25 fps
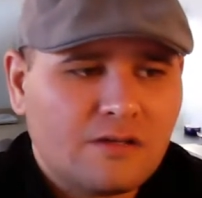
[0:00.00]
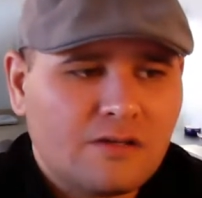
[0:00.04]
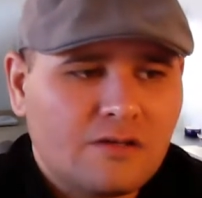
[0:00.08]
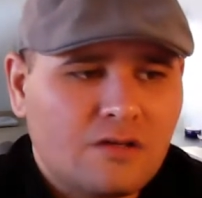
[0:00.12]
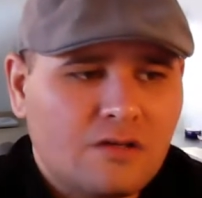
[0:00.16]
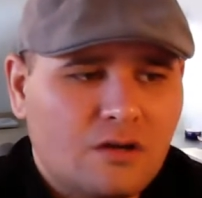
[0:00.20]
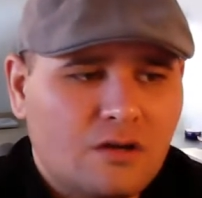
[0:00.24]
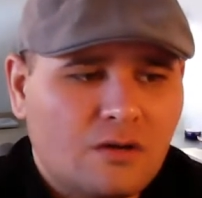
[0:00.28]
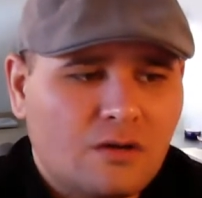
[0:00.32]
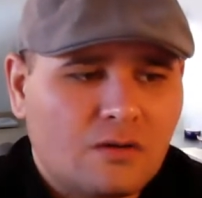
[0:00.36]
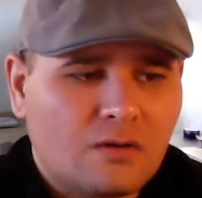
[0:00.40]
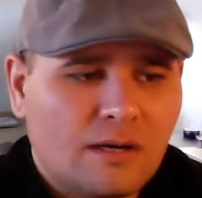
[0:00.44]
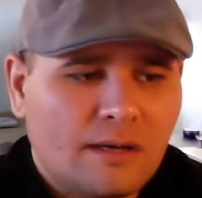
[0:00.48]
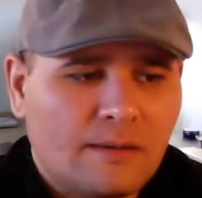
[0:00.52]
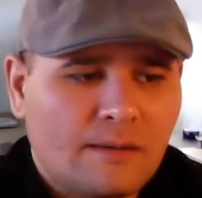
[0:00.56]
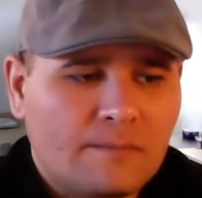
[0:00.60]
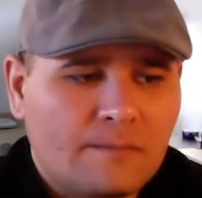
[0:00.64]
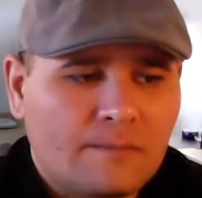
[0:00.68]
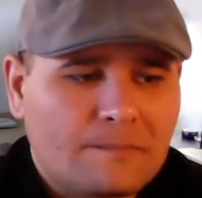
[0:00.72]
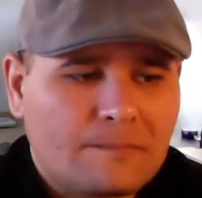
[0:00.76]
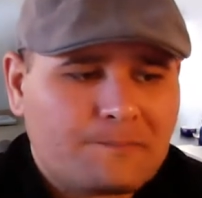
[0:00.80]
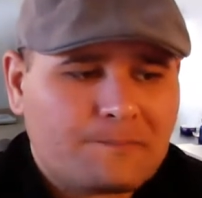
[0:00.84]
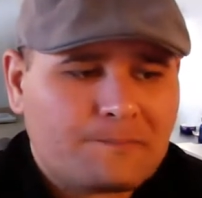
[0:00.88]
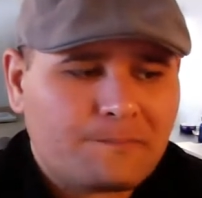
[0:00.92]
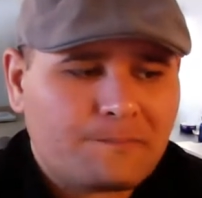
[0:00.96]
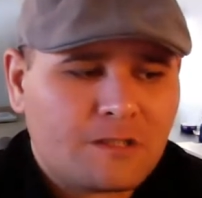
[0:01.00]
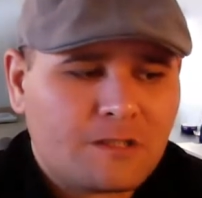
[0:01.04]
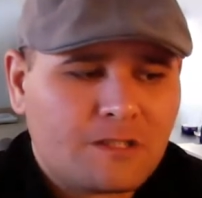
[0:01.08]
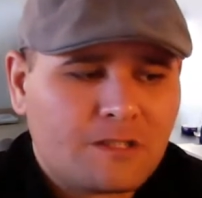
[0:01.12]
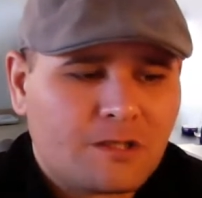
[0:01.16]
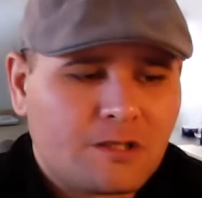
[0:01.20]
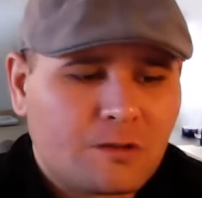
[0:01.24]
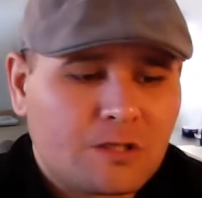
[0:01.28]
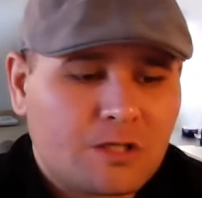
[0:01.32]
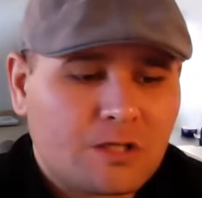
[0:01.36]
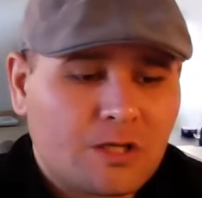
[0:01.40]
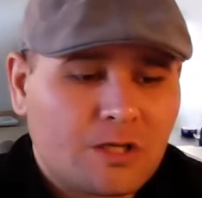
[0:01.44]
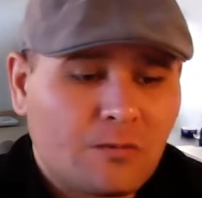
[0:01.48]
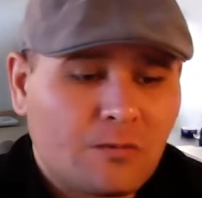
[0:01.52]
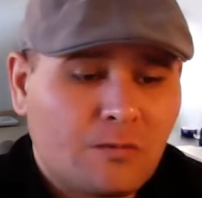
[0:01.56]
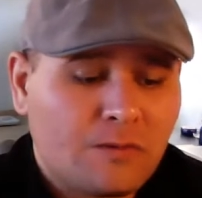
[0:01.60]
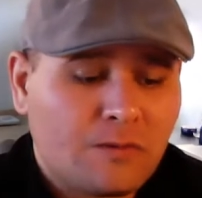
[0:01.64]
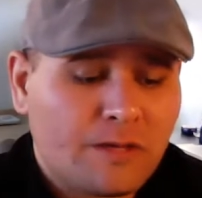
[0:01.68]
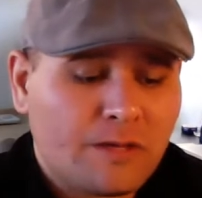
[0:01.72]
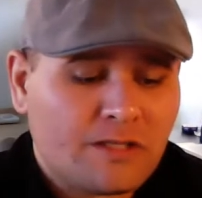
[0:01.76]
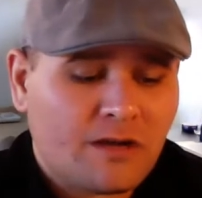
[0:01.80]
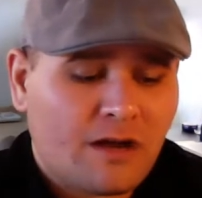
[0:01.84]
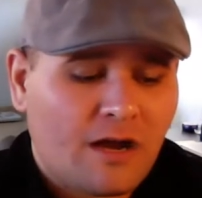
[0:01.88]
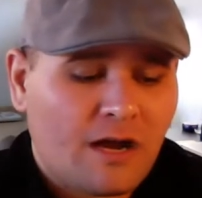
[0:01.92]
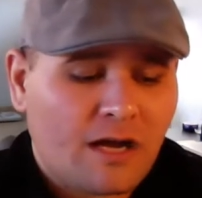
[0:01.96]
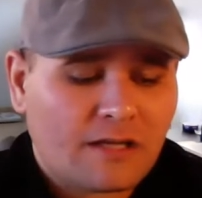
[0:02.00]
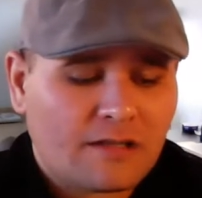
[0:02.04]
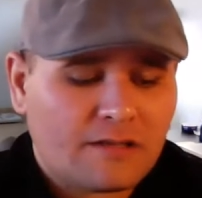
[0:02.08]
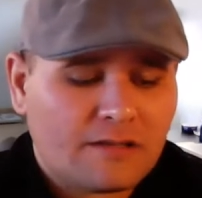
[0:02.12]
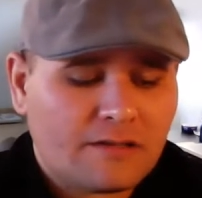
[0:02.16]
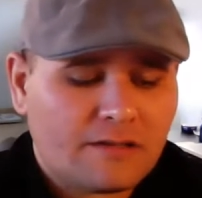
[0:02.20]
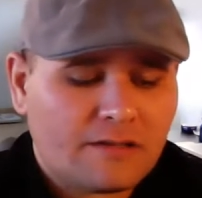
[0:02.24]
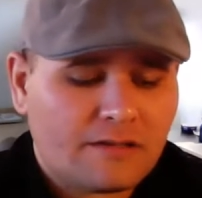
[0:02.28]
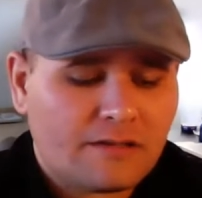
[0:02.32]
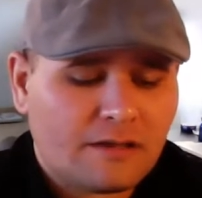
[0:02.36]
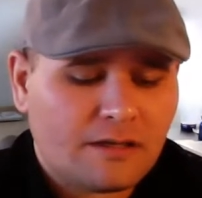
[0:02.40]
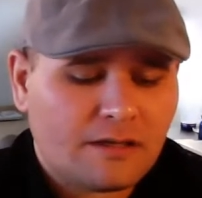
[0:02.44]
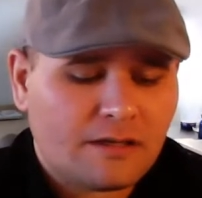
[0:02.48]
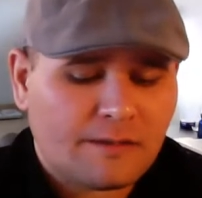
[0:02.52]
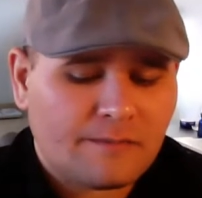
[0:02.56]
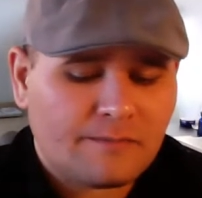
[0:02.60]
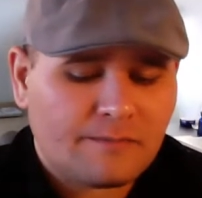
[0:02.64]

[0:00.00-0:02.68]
So when we talked